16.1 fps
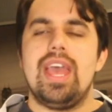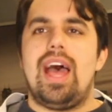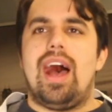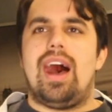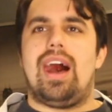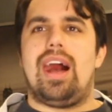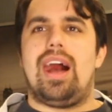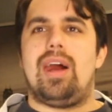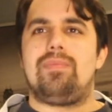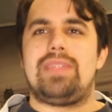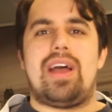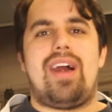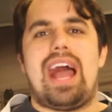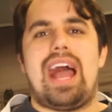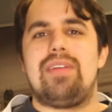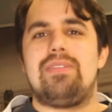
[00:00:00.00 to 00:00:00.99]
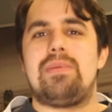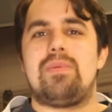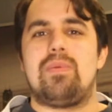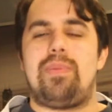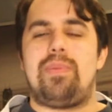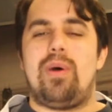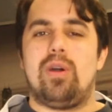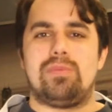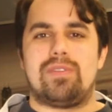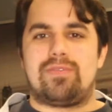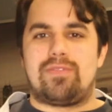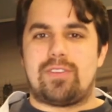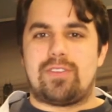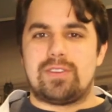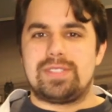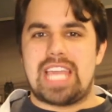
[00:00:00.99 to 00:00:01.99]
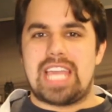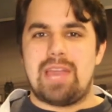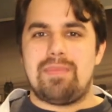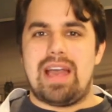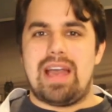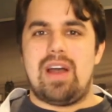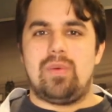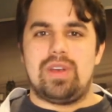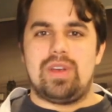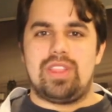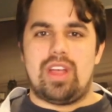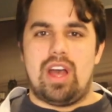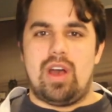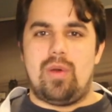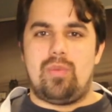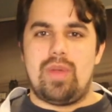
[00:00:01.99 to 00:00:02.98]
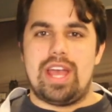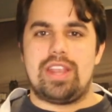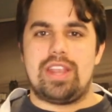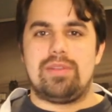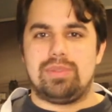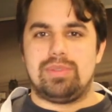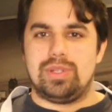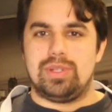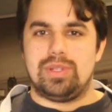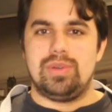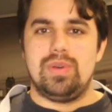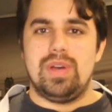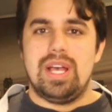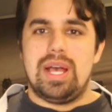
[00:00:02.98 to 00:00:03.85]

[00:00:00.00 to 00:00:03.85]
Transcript: Now, I remember when Pokemon first came out with Red and Blue,